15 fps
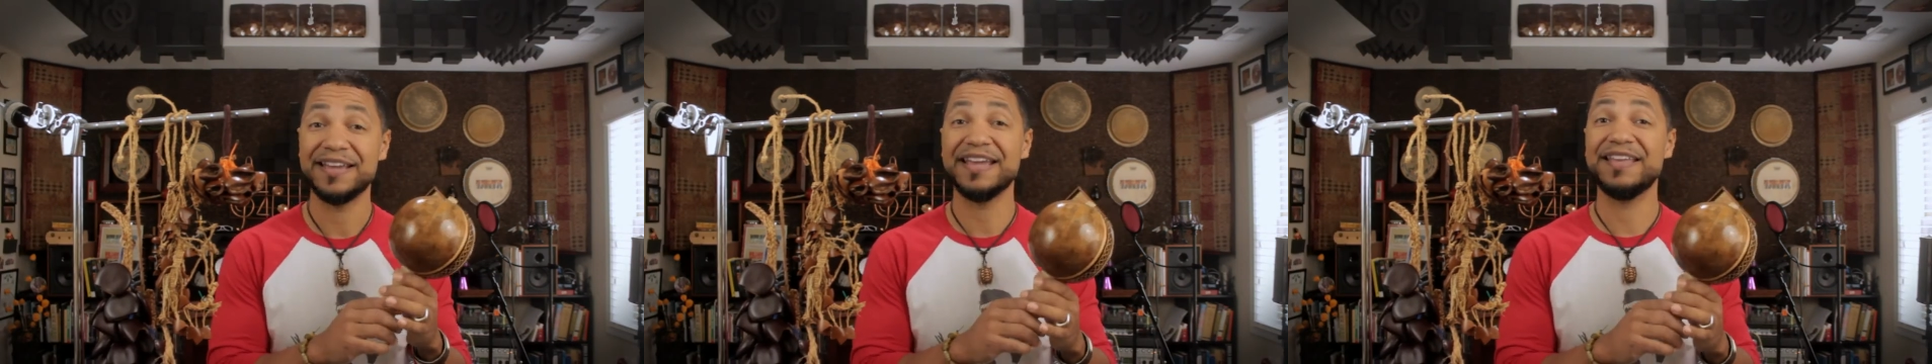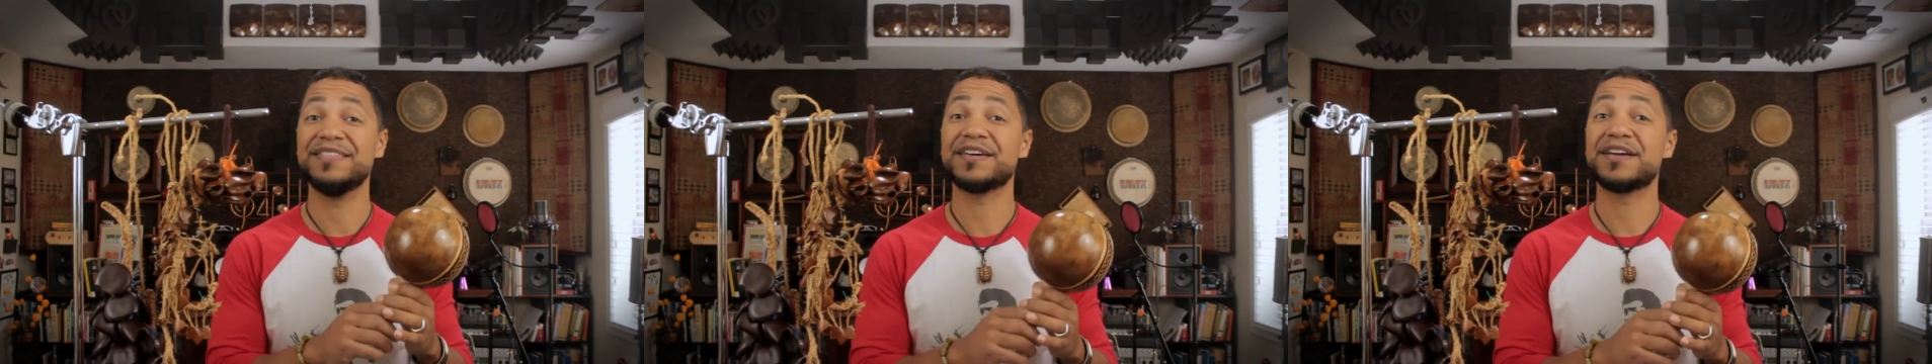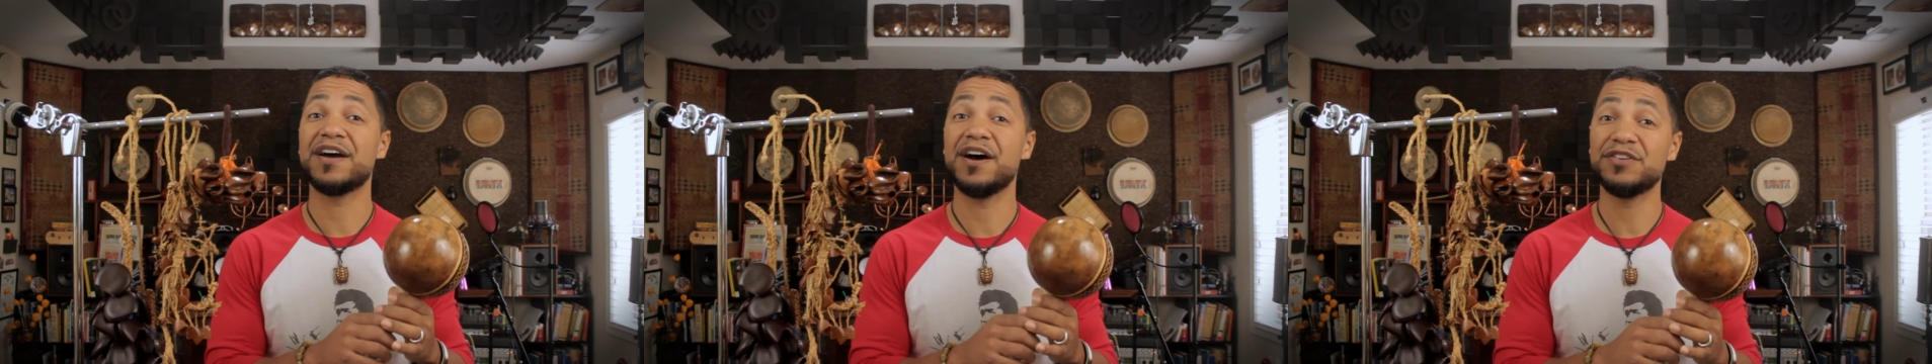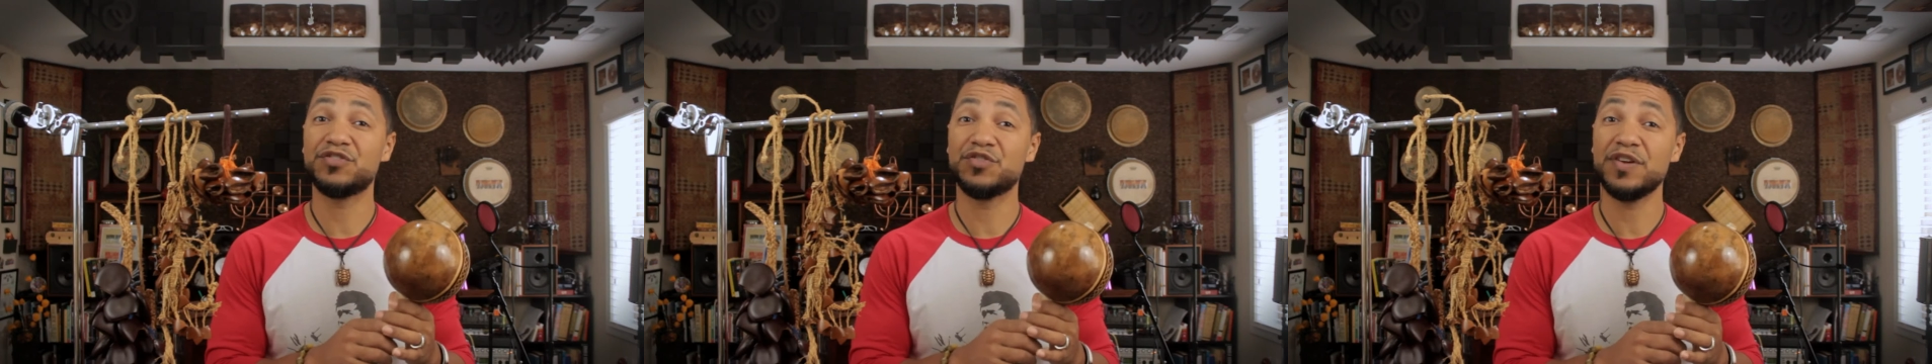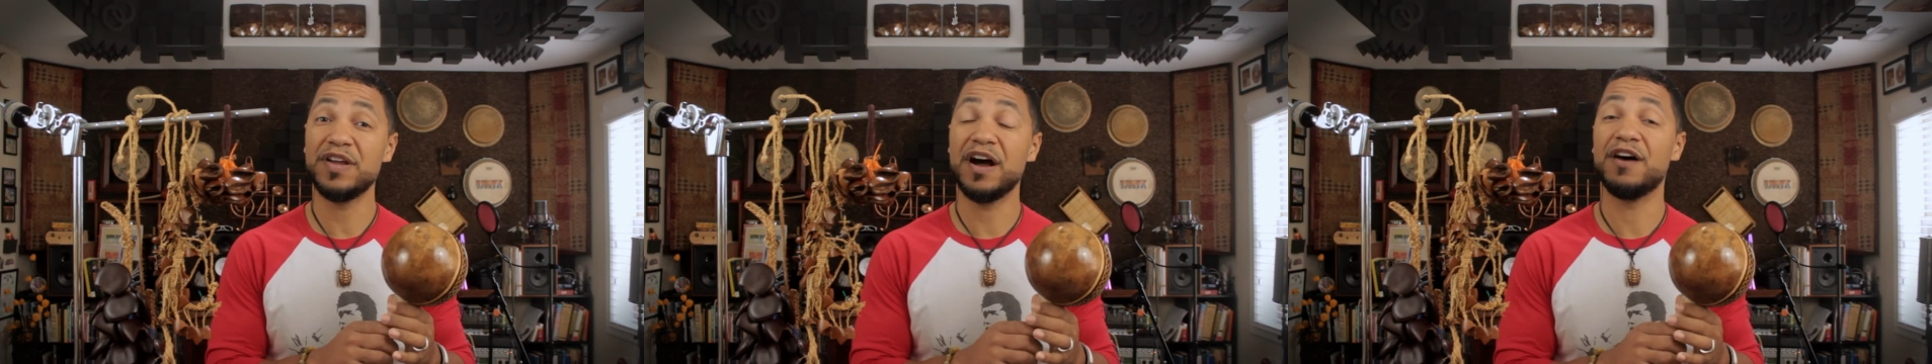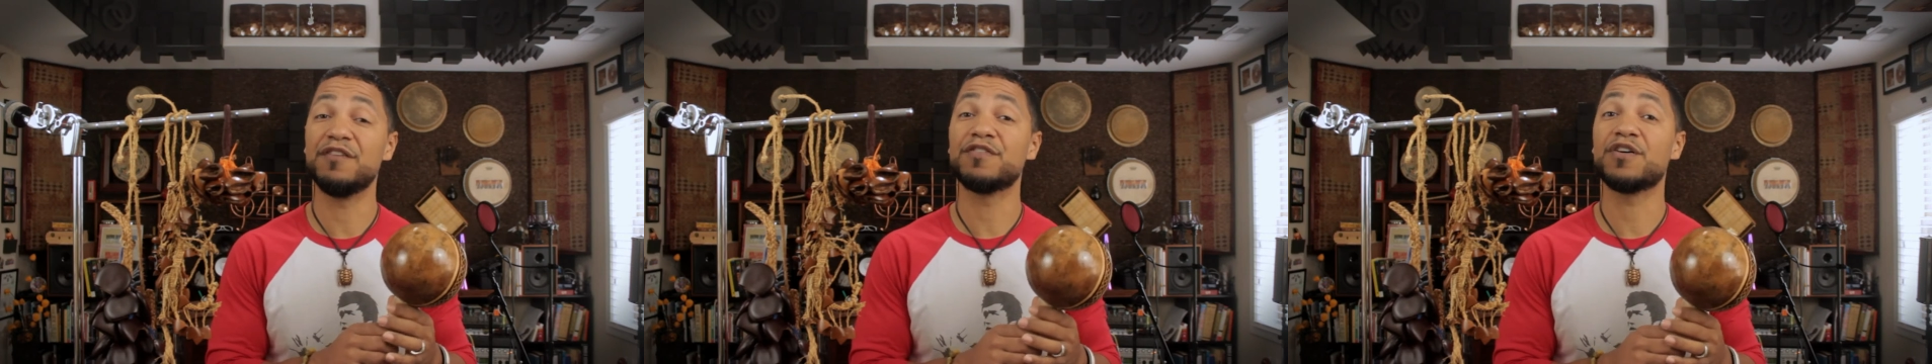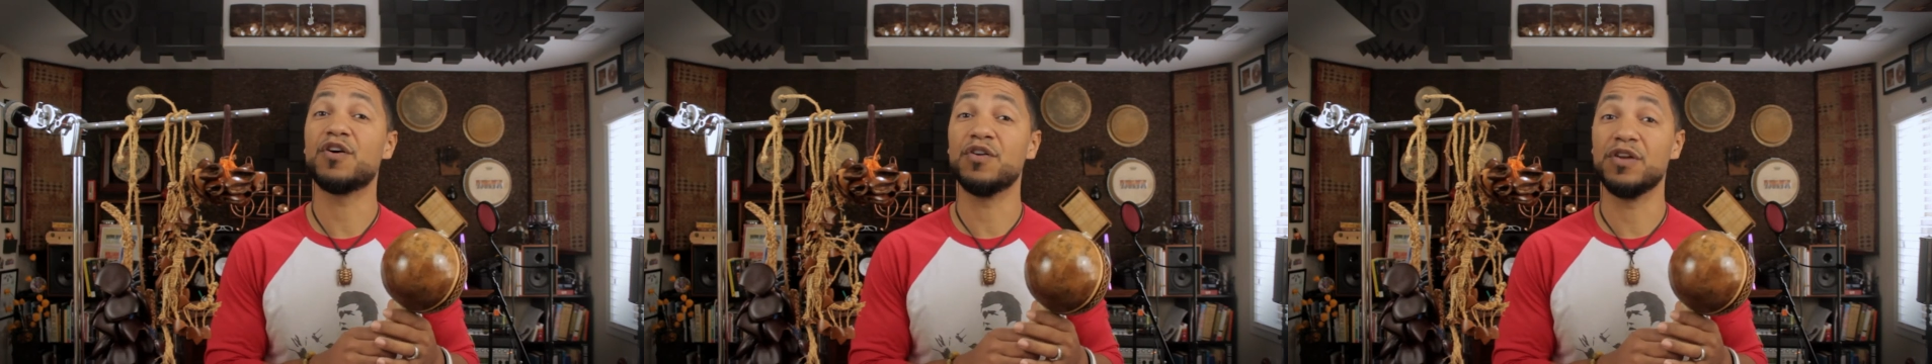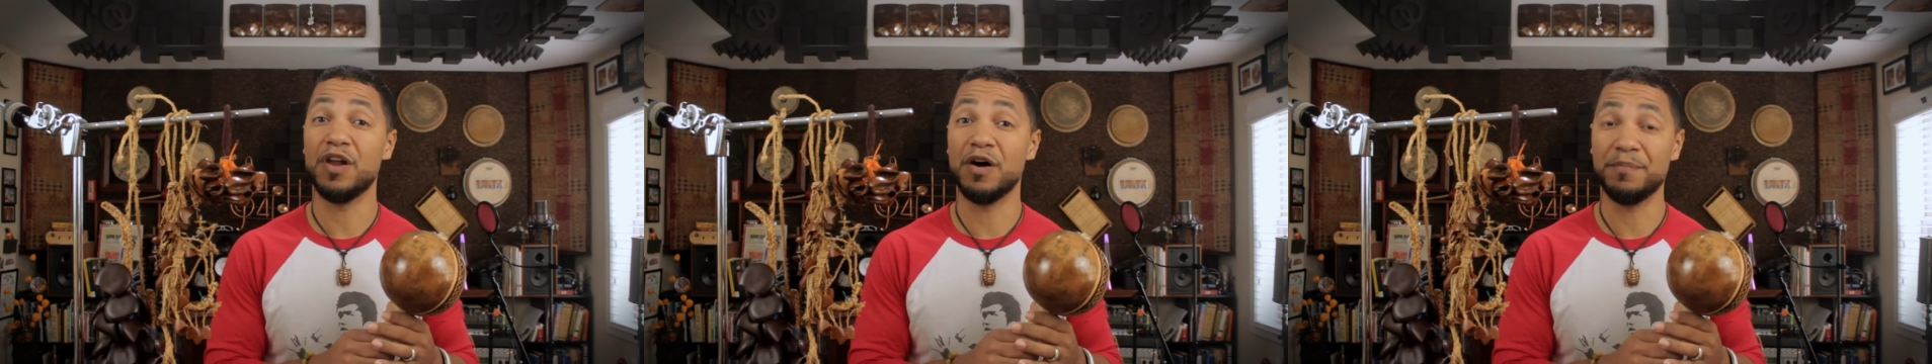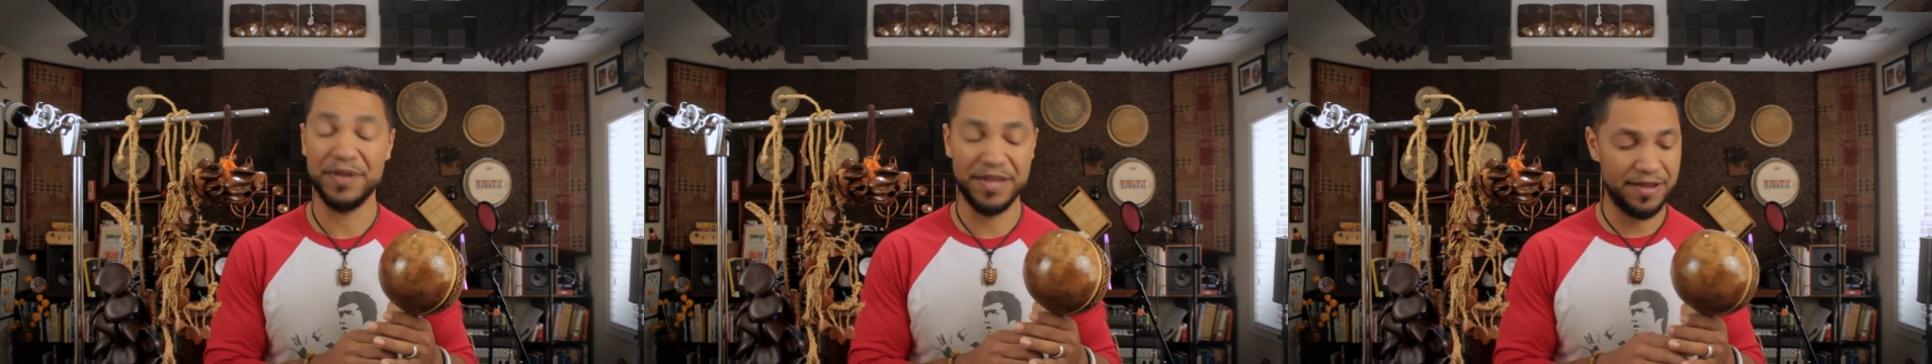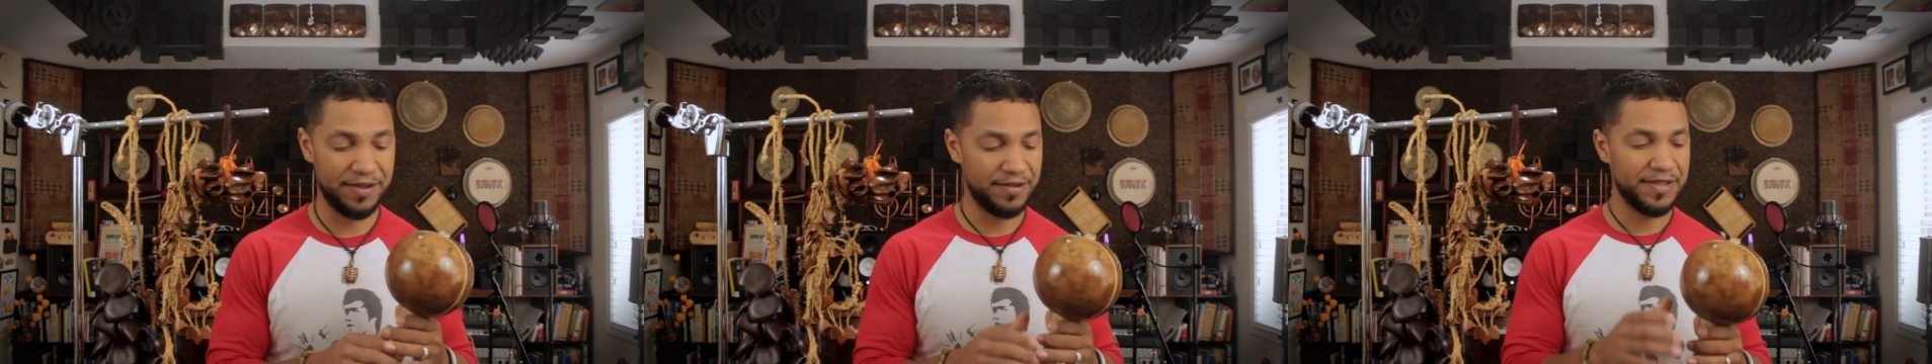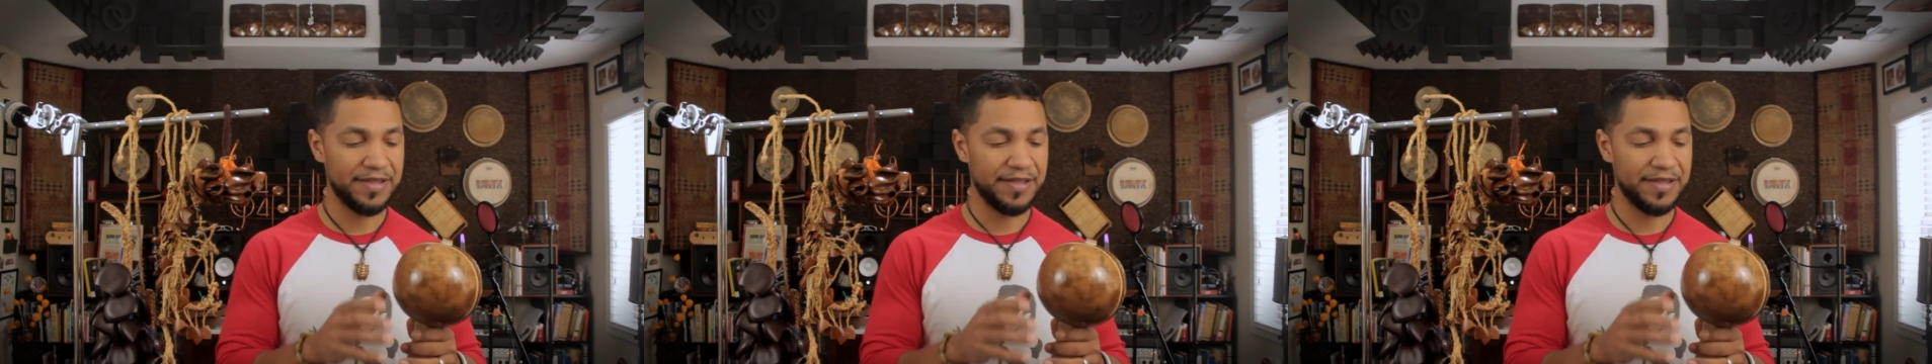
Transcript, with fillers: in the country of Colombia.